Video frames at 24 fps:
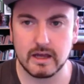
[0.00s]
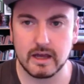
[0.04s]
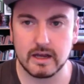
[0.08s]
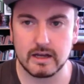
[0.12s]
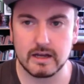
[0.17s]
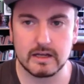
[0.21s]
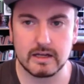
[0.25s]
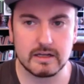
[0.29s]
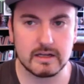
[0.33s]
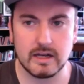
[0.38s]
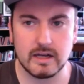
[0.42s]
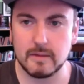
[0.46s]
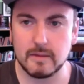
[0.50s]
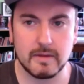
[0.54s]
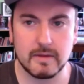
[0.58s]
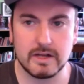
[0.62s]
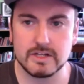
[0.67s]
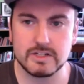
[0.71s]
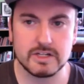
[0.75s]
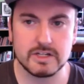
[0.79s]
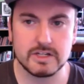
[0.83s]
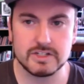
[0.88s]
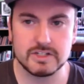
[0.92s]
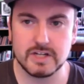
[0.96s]
And he did not
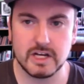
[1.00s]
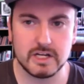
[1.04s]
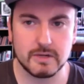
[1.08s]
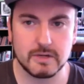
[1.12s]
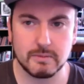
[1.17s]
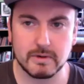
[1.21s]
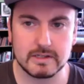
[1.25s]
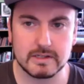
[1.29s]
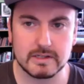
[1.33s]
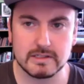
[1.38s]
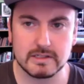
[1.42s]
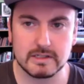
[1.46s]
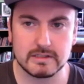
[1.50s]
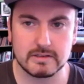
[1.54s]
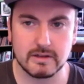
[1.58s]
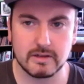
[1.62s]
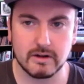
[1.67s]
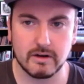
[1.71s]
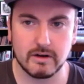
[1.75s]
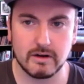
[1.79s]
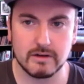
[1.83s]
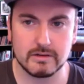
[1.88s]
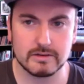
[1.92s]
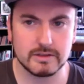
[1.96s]
mention January 6th at
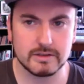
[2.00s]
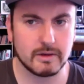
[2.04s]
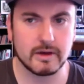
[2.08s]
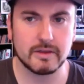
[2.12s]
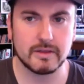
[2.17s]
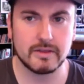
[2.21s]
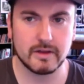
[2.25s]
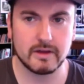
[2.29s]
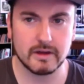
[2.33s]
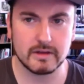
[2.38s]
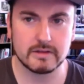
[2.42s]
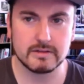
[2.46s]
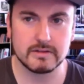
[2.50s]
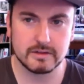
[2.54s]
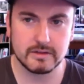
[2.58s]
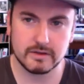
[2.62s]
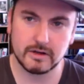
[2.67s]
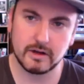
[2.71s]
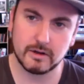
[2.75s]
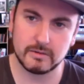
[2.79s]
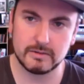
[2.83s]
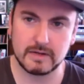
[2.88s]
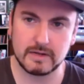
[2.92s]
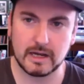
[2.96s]
all. So I thought to, you
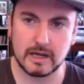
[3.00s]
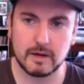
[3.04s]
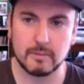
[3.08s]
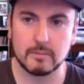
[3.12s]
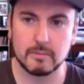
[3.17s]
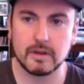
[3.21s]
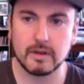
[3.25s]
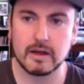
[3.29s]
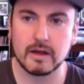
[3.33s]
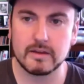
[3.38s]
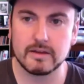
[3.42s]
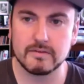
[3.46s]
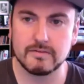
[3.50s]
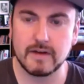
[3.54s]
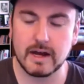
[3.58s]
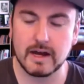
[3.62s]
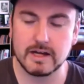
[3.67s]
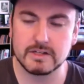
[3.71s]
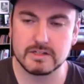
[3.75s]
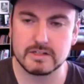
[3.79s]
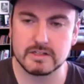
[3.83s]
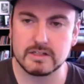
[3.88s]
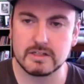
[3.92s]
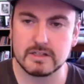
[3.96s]
know, downplay the
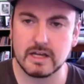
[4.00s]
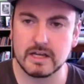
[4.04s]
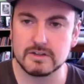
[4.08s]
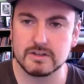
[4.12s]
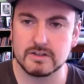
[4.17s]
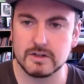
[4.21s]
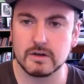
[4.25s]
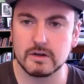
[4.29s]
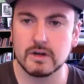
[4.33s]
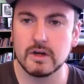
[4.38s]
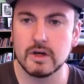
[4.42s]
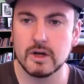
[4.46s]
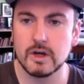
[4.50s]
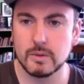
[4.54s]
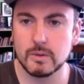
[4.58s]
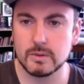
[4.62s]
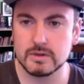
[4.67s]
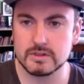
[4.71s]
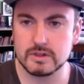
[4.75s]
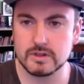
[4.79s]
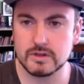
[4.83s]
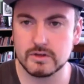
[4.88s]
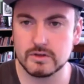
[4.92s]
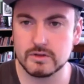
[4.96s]
fascist danger
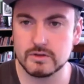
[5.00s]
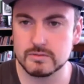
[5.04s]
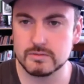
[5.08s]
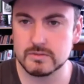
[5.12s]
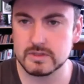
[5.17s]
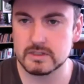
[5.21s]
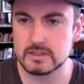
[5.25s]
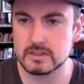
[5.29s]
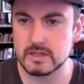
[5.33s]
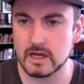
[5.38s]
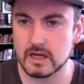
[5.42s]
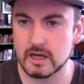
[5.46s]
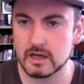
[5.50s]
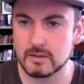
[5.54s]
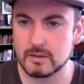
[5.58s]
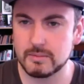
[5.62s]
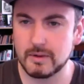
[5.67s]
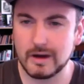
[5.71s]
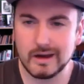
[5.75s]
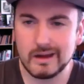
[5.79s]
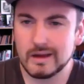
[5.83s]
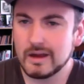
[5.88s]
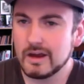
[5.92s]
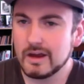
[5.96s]
was a huge mistake.
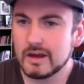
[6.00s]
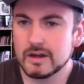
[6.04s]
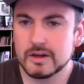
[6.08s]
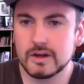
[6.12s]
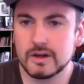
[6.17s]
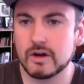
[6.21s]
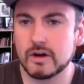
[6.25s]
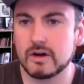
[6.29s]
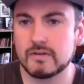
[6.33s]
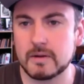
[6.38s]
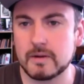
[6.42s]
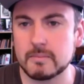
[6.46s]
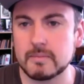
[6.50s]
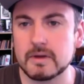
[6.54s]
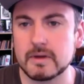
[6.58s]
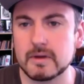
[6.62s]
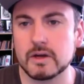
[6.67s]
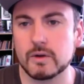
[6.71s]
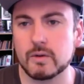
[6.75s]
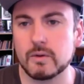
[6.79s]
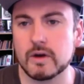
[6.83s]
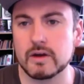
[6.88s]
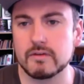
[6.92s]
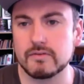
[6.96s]
But, you know, if I'm
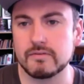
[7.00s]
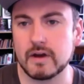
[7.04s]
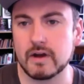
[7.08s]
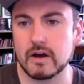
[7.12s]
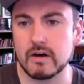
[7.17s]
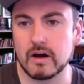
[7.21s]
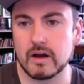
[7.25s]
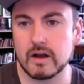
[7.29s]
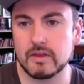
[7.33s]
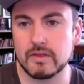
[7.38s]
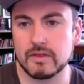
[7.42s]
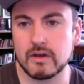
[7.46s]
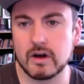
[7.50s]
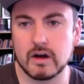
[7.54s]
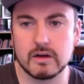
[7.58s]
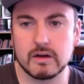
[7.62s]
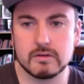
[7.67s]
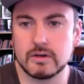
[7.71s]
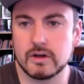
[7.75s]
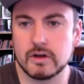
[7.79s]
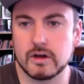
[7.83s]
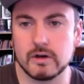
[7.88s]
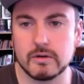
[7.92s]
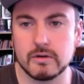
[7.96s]
being quite fair, I thought,
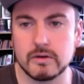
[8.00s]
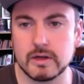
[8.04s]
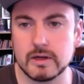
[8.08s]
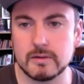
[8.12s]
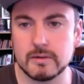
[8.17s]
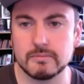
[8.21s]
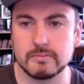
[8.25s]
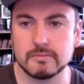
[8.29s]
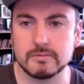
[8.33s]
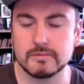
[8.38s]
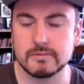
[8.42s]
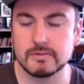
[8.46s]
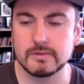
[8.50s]
you know, him